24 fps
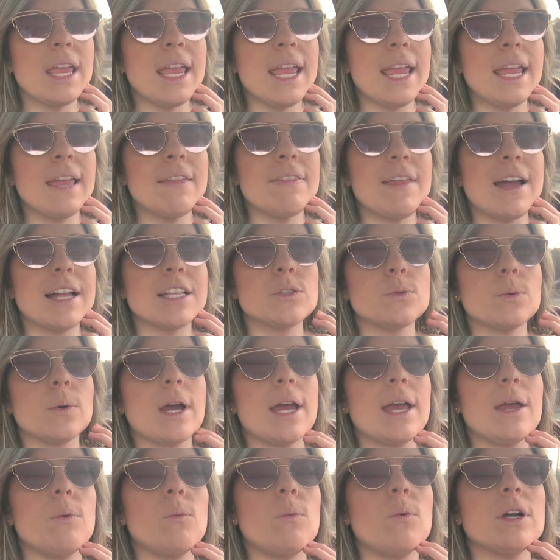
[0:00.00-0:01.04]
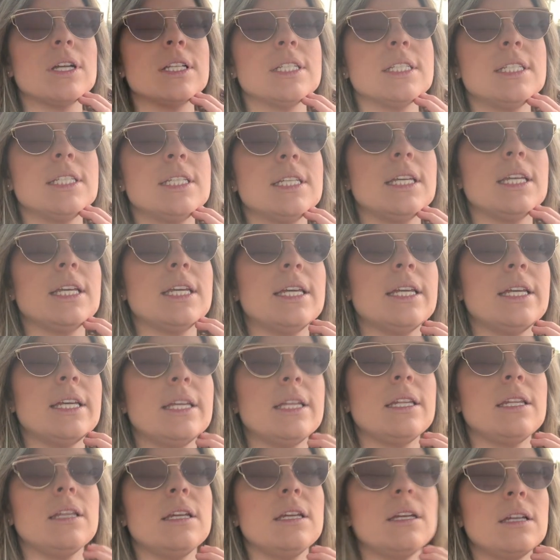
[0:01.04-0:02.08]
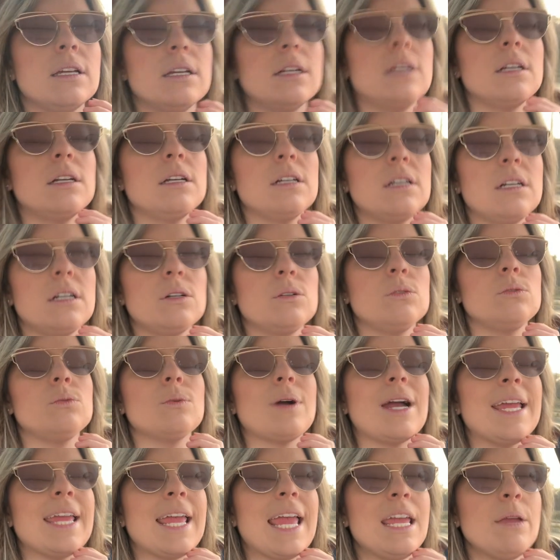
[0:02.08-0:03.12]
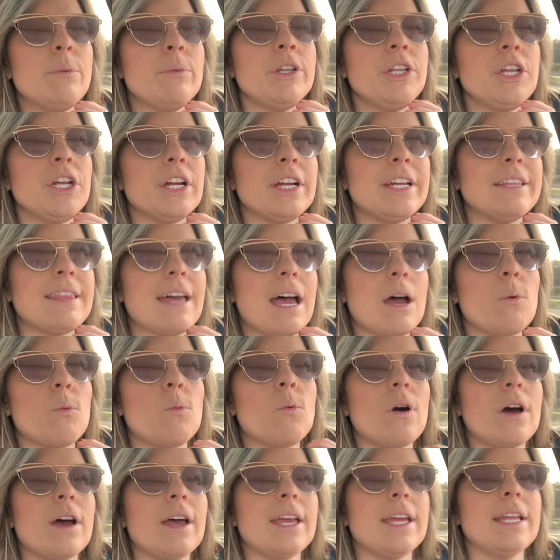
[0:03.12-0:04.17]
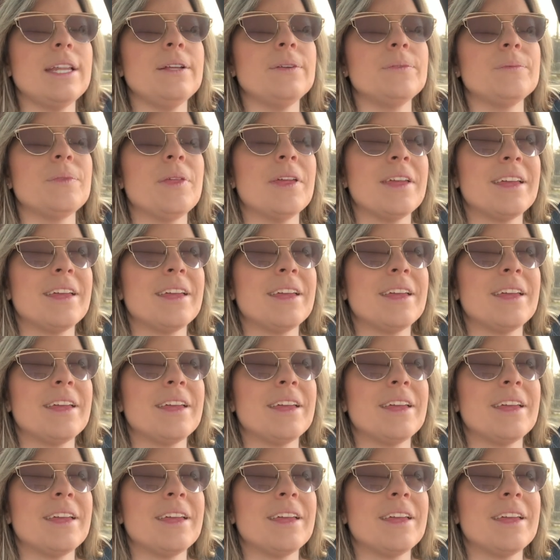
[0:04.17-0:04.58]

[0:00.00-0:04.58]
And that's why I wanted... I hate when you're at that one...